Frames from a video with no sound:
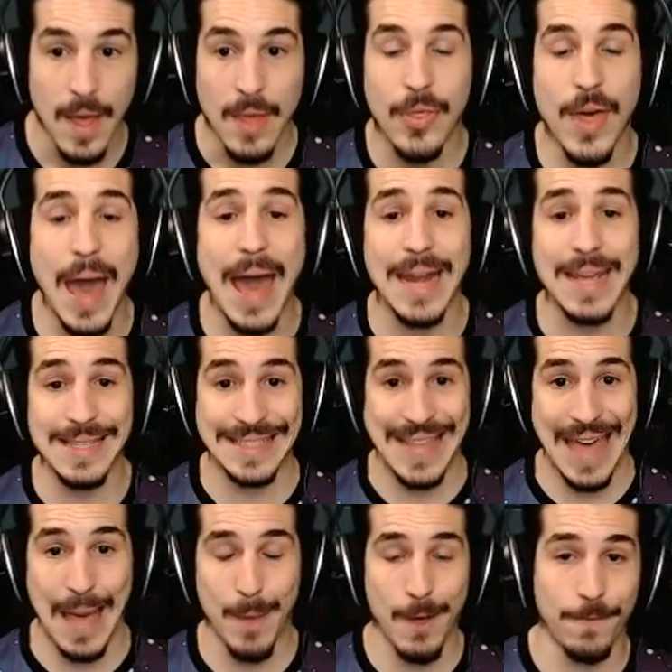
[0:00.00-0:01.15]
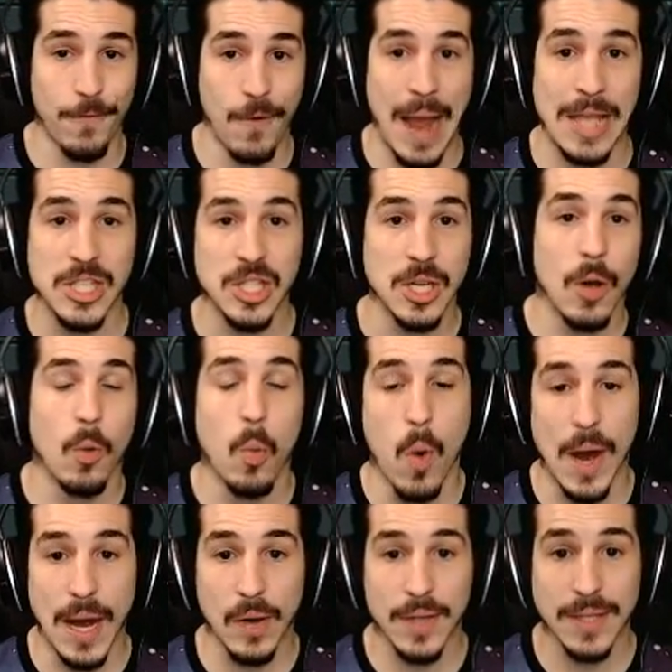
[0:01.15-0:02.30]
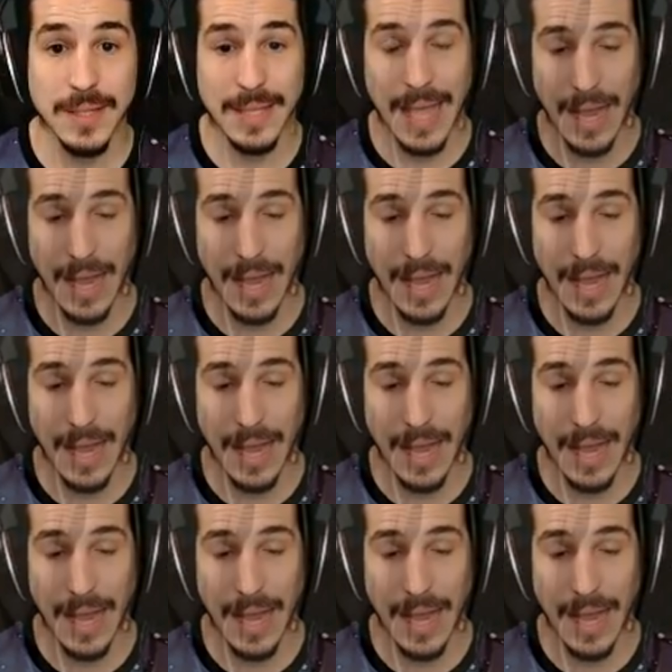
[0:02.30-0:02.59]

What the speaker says: that is that, my friends. We're gonna go test the